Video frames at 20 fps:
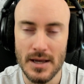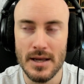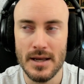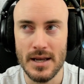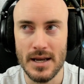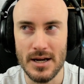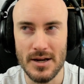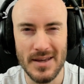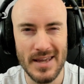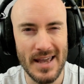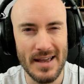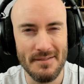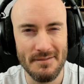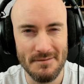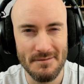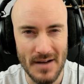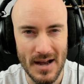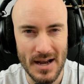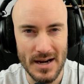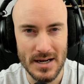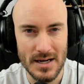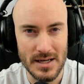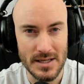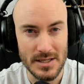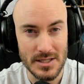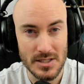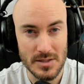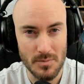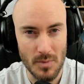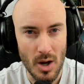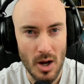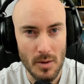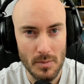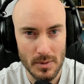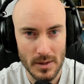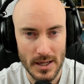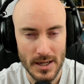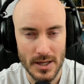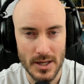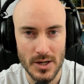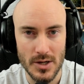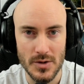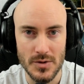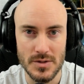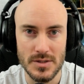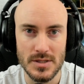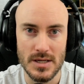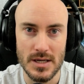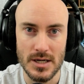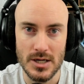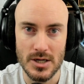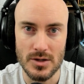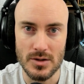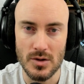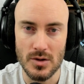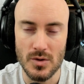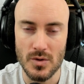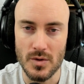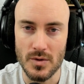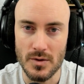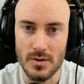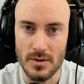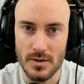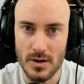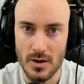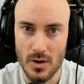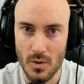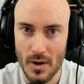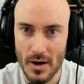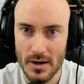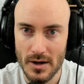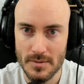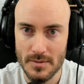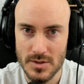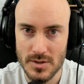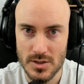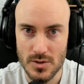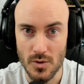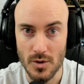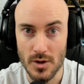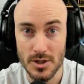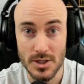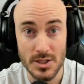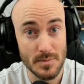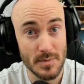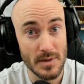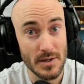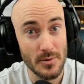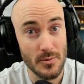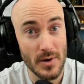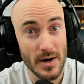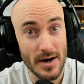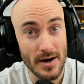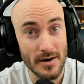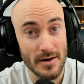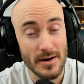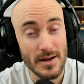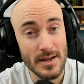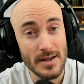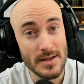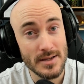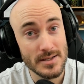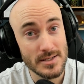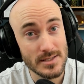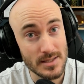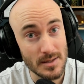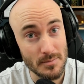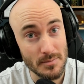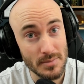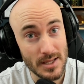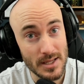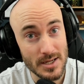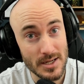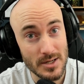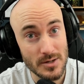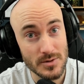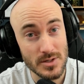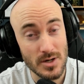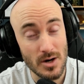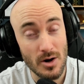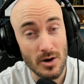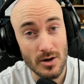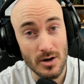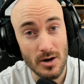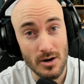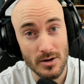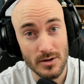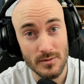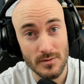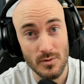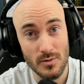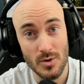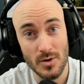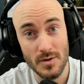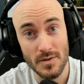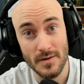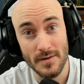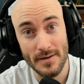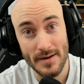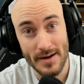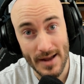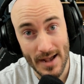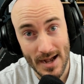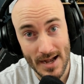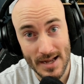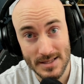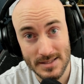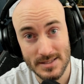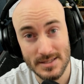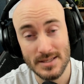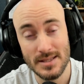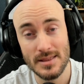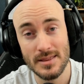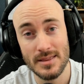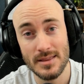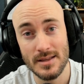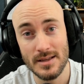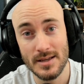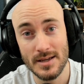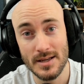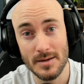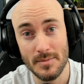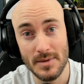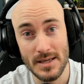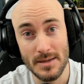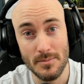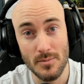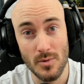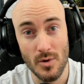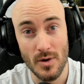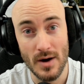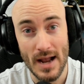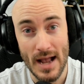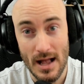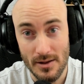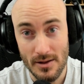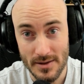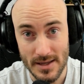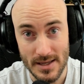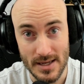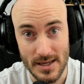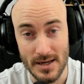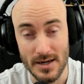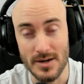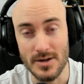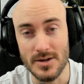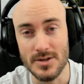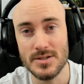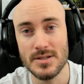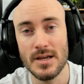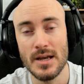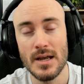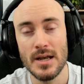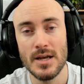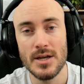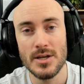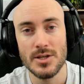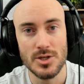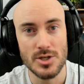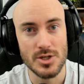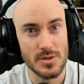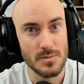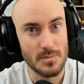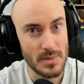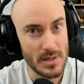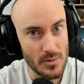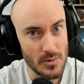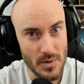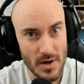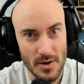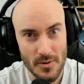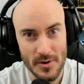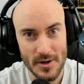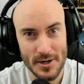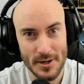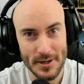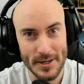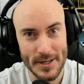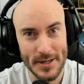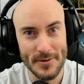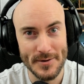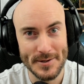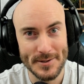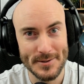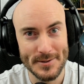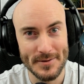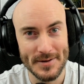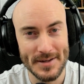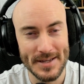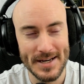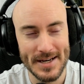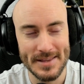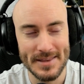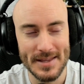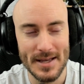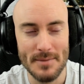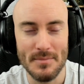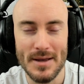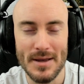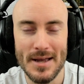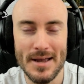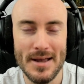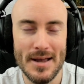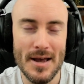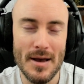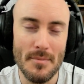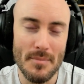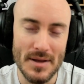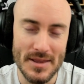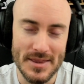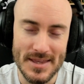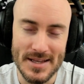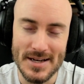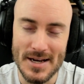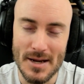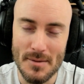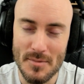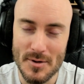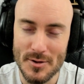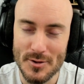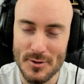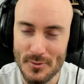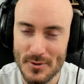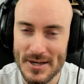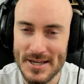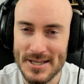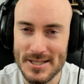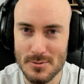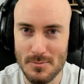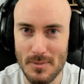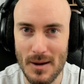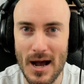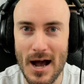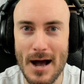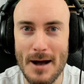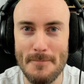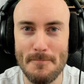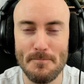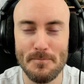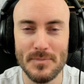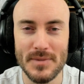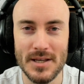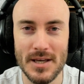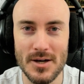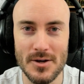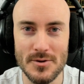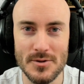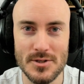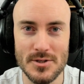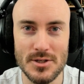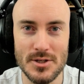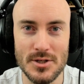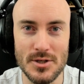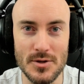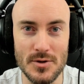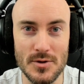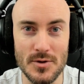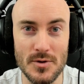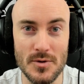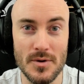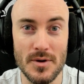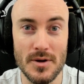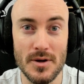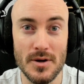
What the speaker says: and you can't find any small Plecos in your local aquarium store, just be aware some Plecos are carnivore and they're not going to be more algae eaters. So just be aware when you're going through and getting them. But the number 3 spot goes to